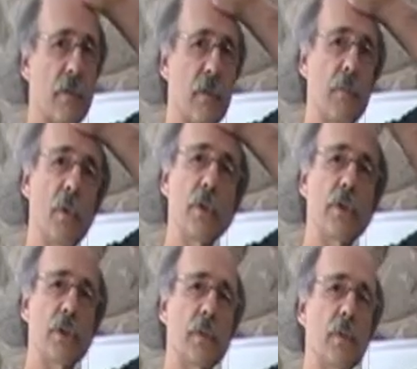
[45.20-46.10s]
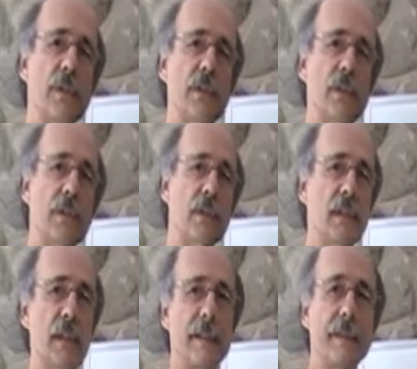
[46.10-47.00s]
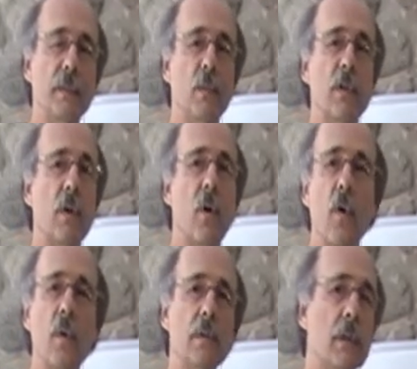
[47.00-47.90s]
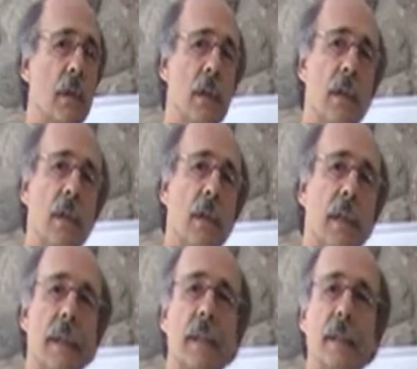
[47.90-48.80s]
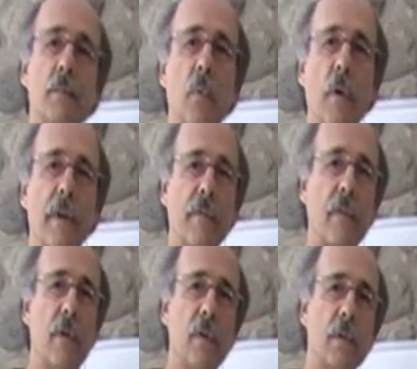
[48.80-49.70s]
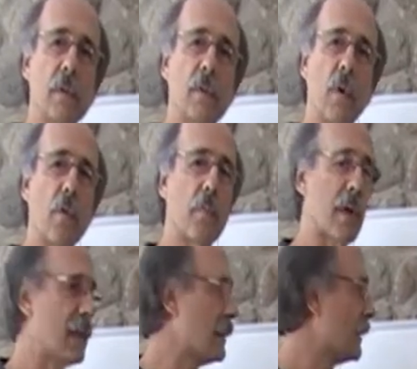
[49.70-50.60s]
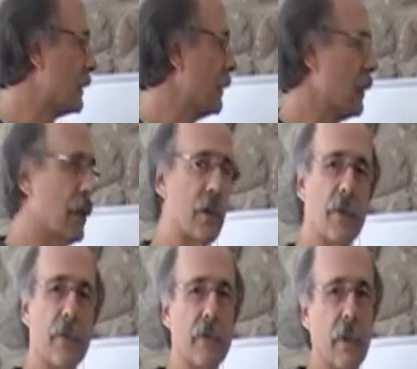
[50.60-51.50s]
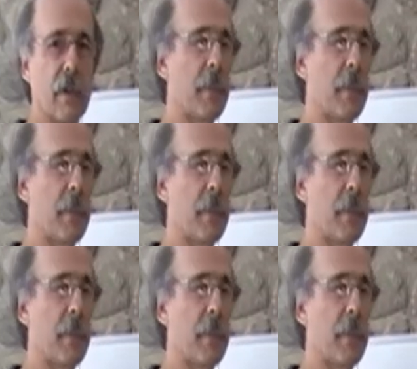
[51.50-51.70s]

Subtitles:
for merger, which is what the whole point of the whole growth process here on Earth is all